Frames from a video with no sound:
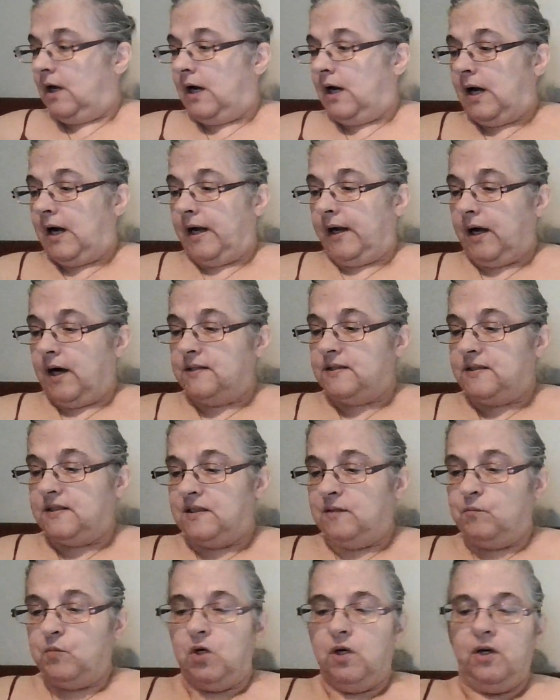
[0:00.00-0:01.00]
I got
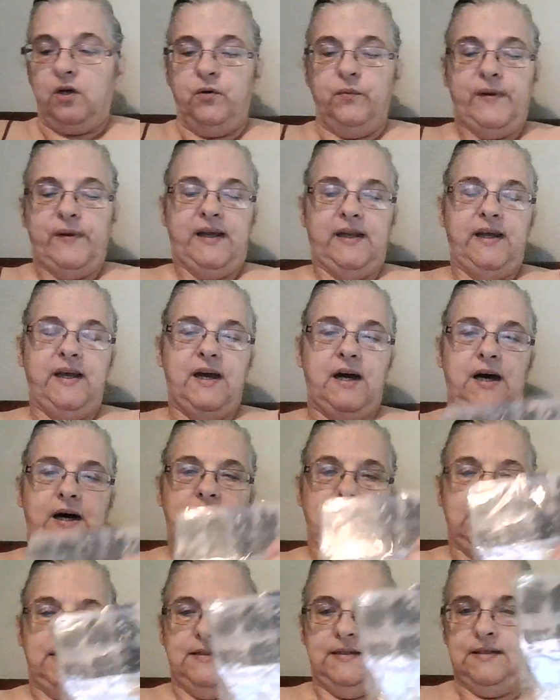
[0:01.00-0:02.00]
some more Kuwaiti
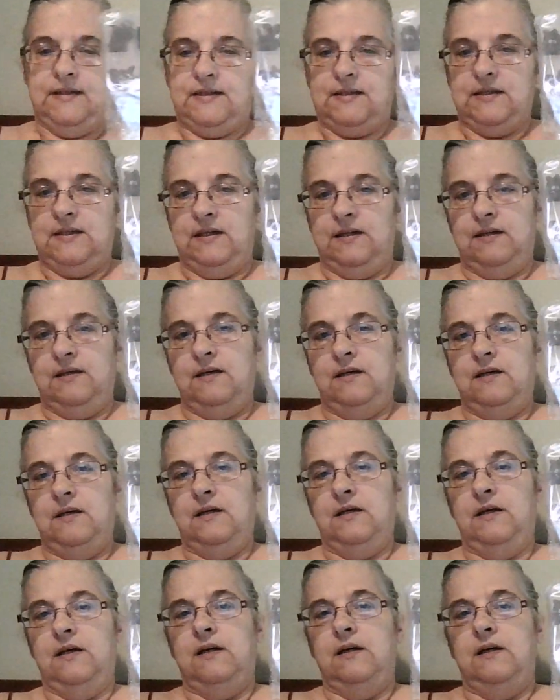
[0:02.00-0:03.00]
eyes.
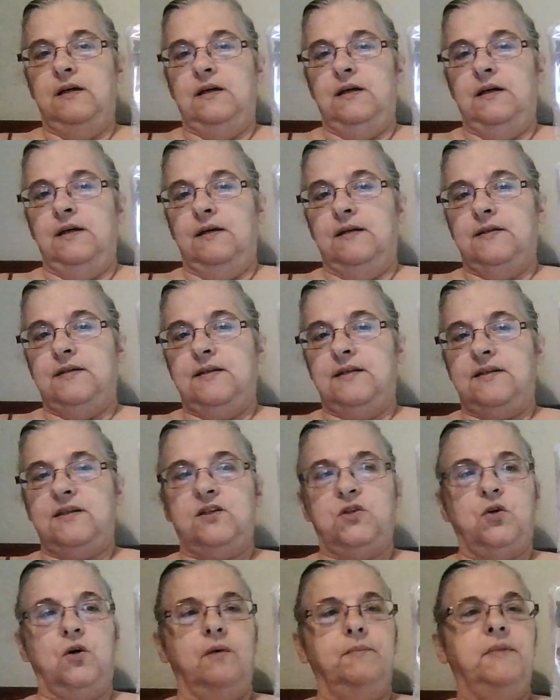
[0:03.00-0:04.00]
This is
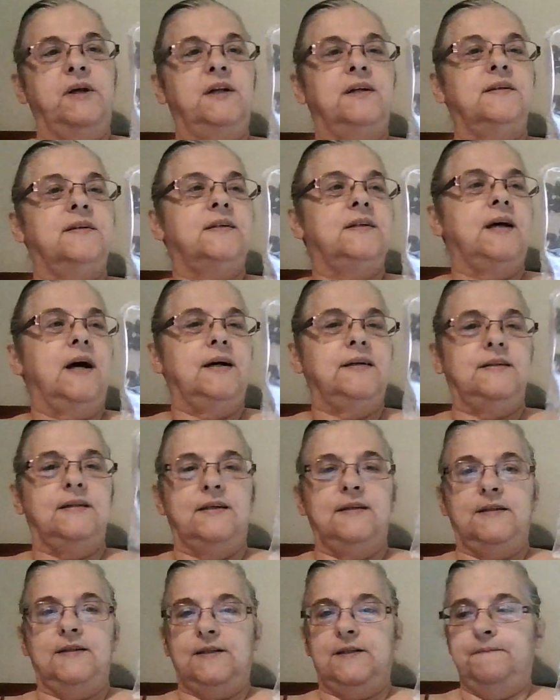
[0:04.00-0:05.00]
assortment and
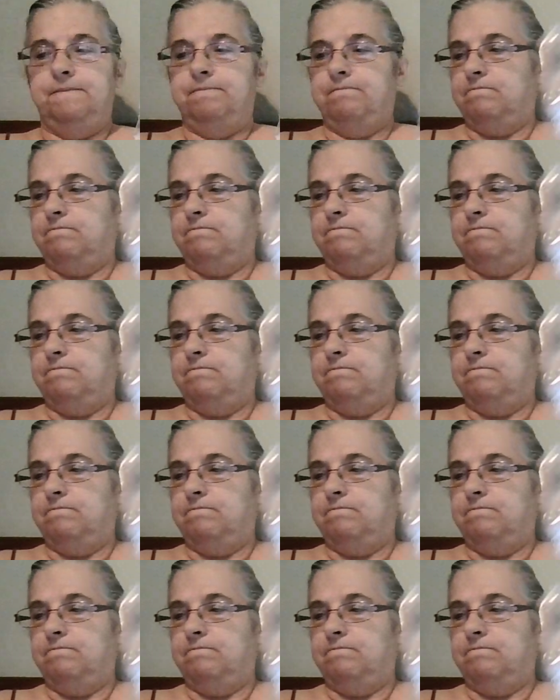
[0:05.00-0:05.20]
sizes.